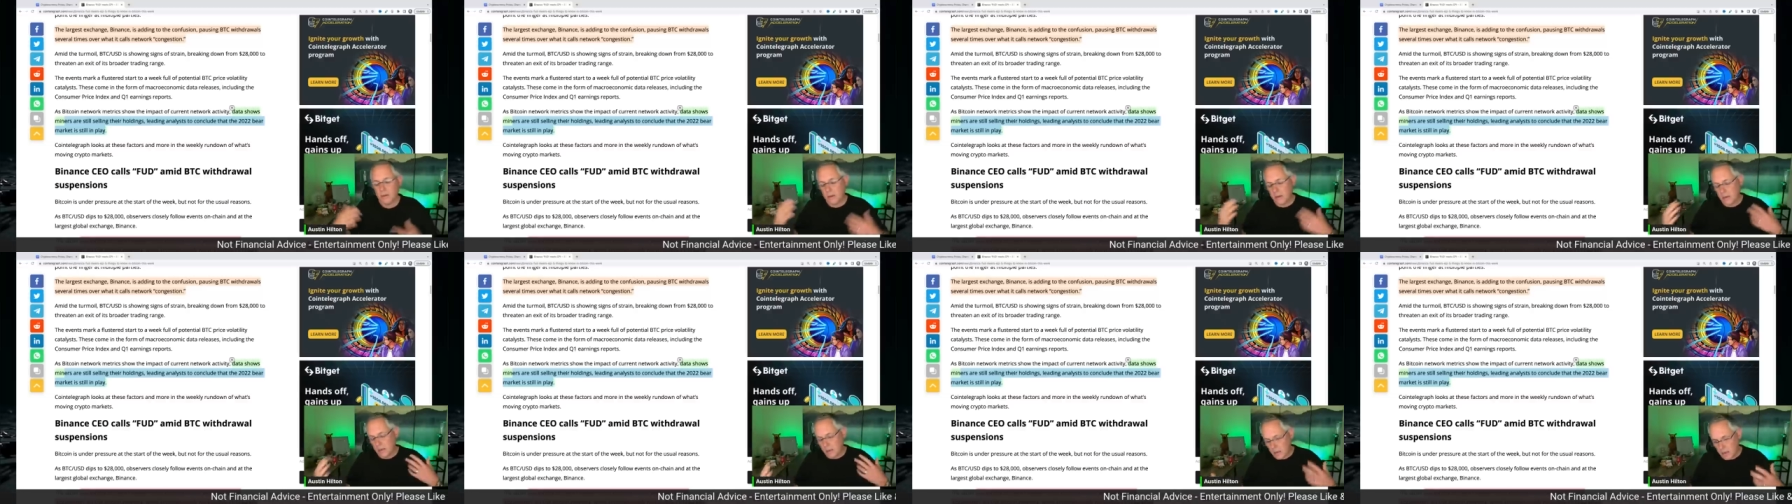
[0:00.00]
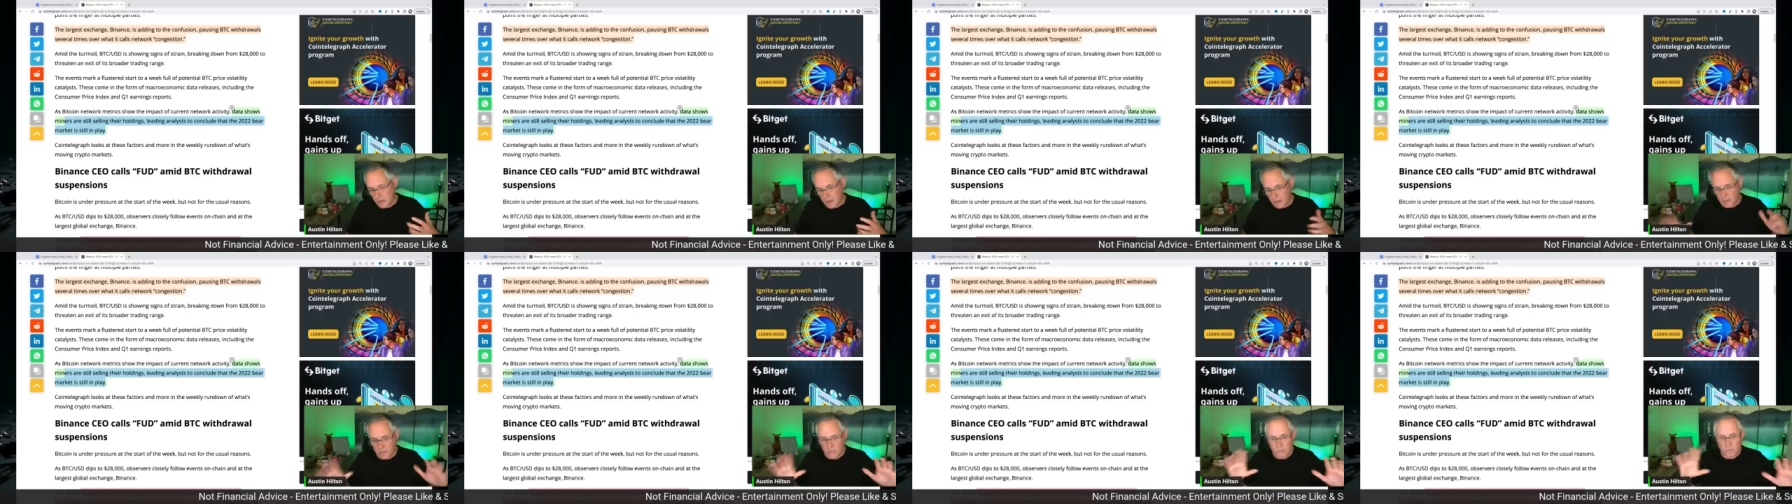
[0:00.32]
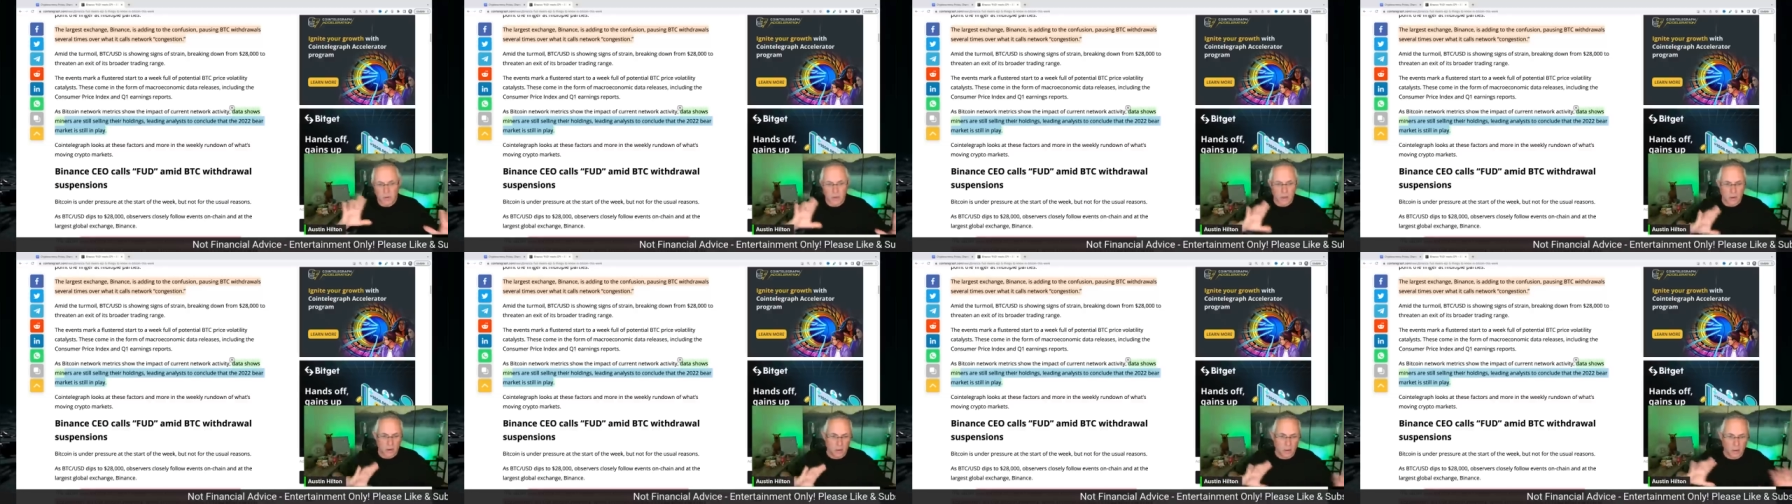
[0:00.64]
Again,
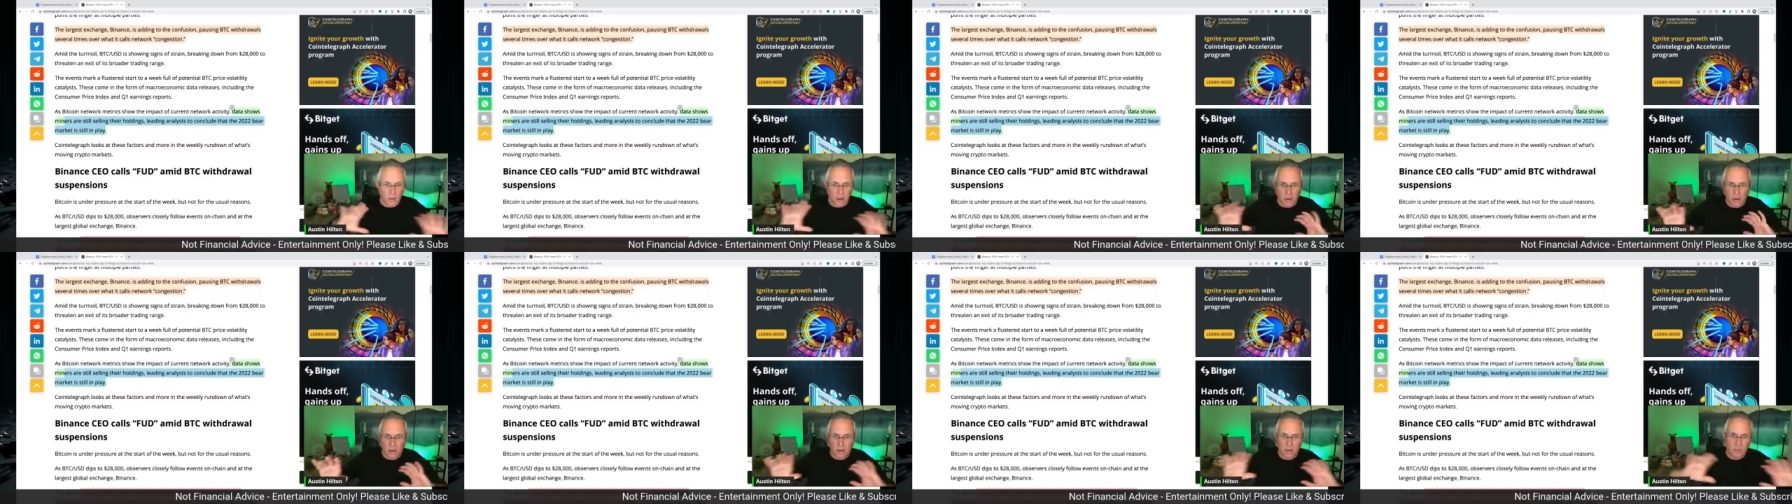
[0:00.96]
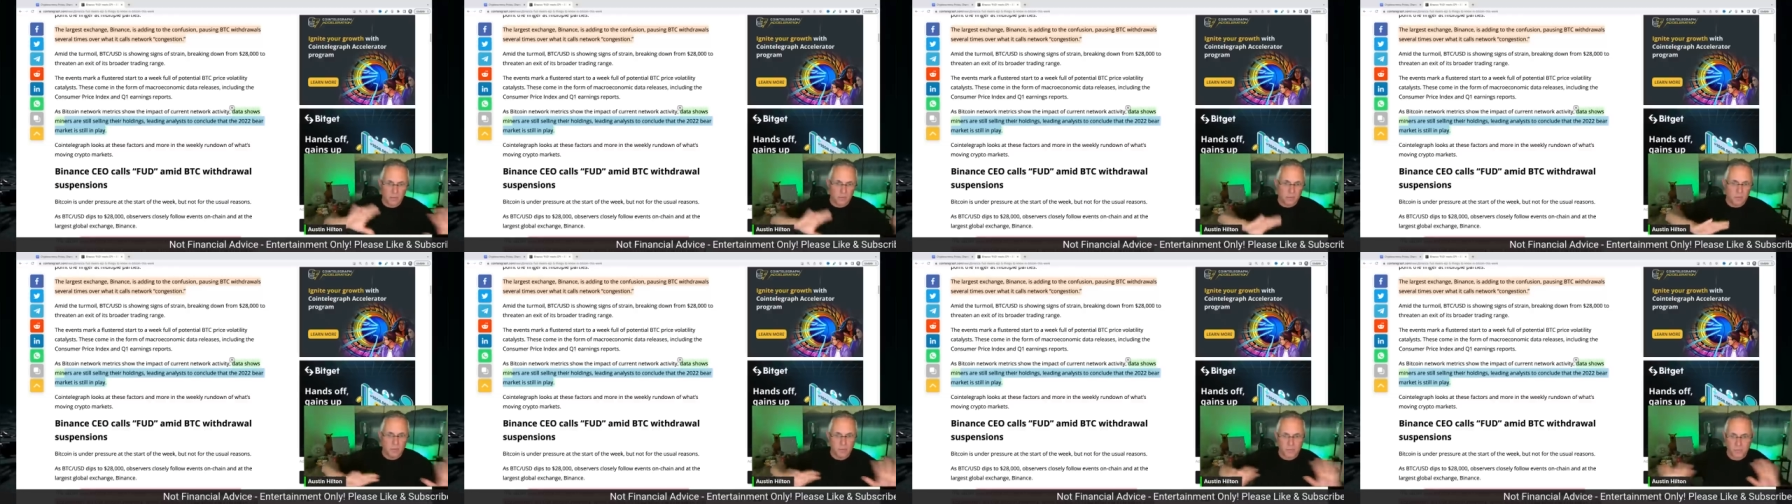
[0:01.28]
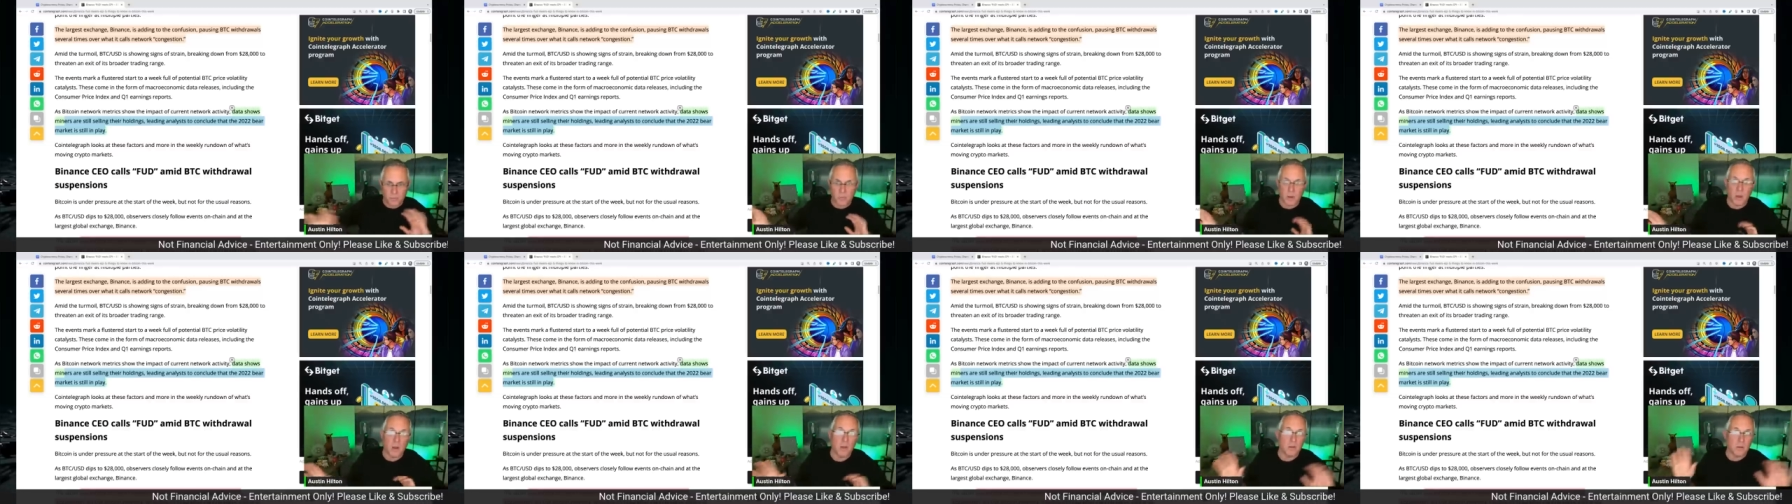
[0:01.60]
got a lot of,
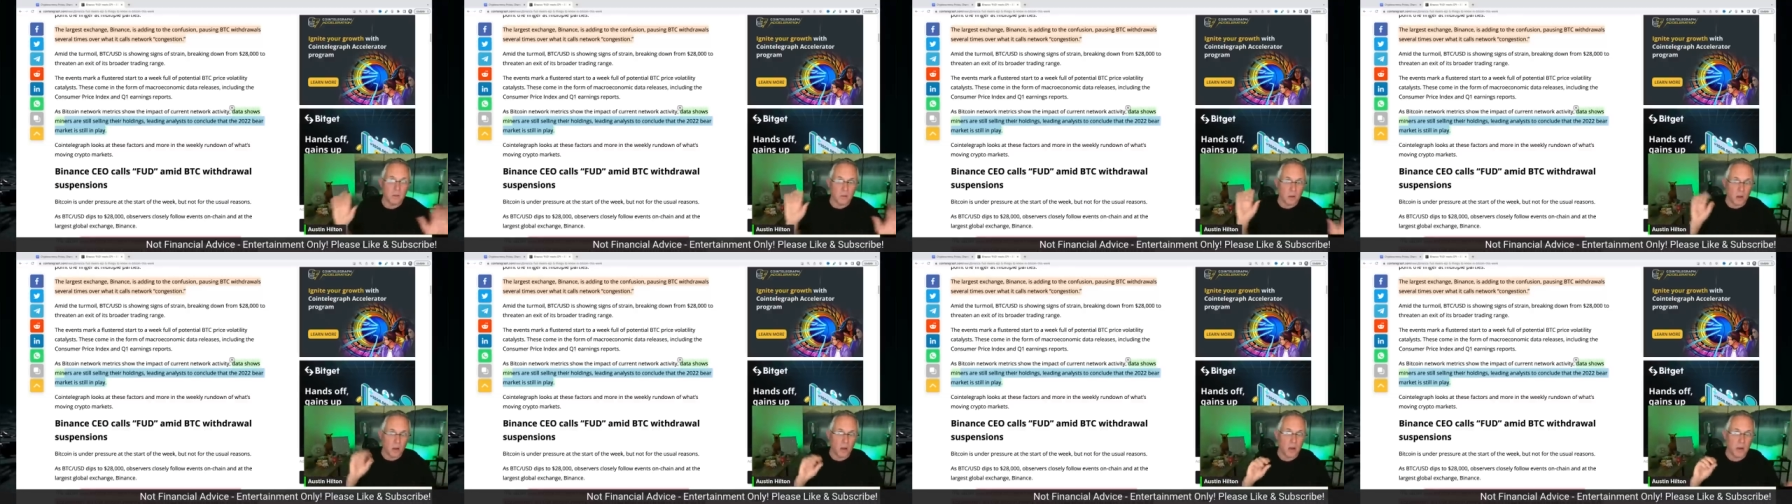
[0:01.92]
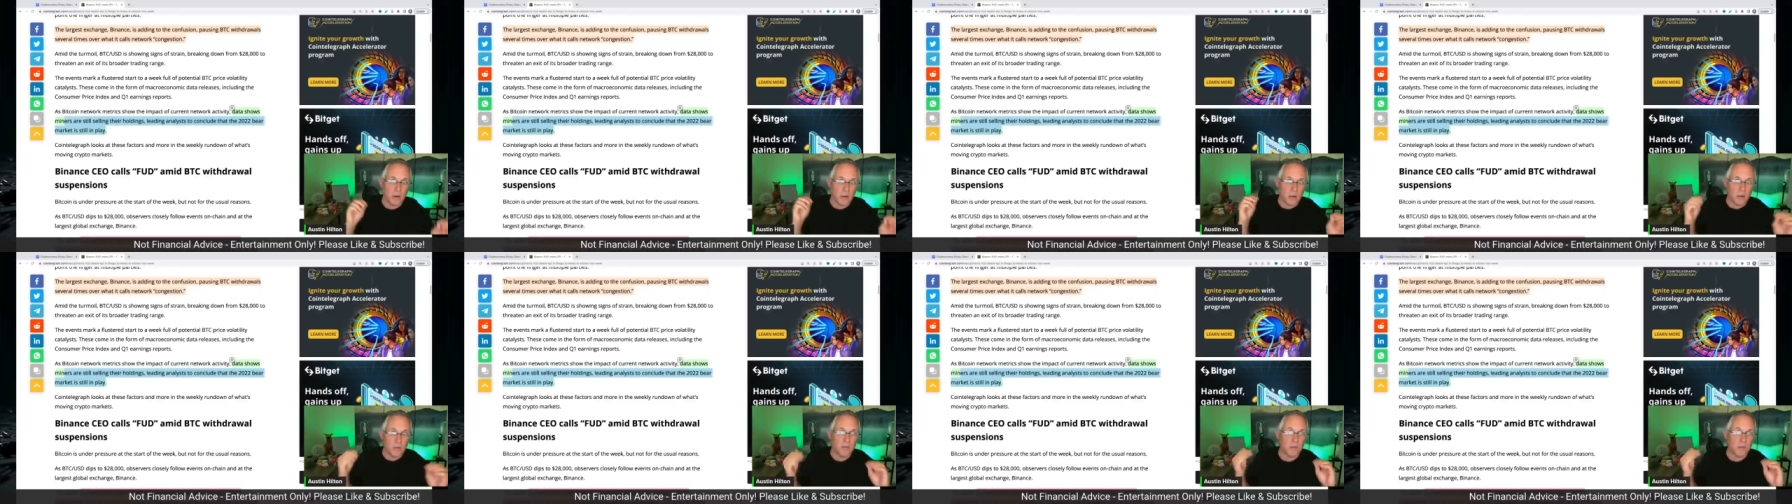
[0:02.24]
a lot